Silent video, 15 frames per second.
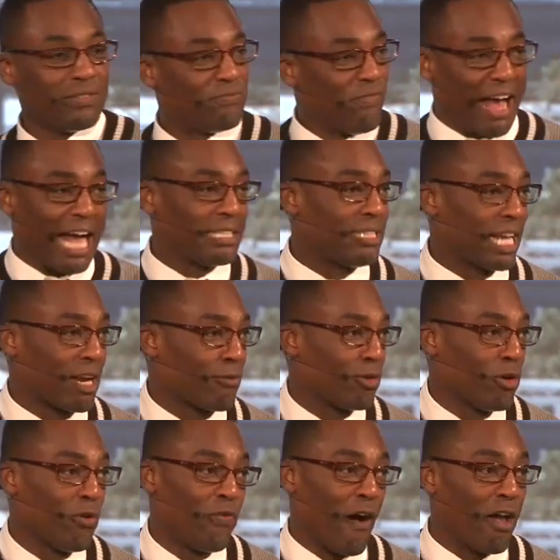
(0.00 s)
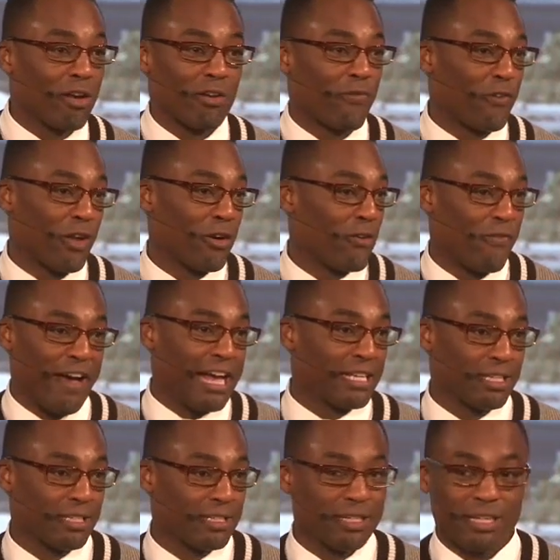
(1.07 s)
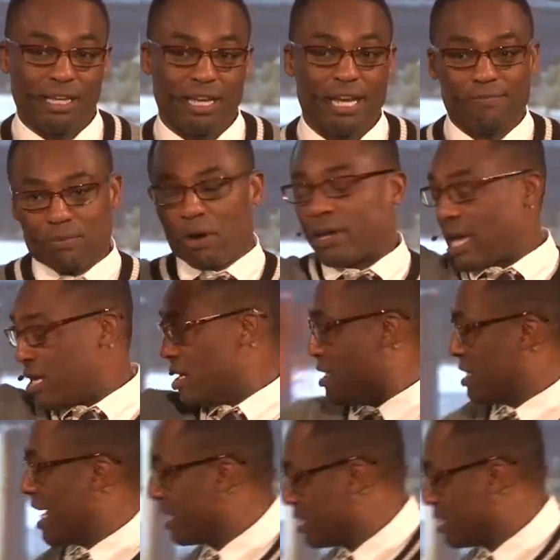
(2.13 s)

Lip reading: 5 second rule, fall on the floor. Okay, good. Yeah,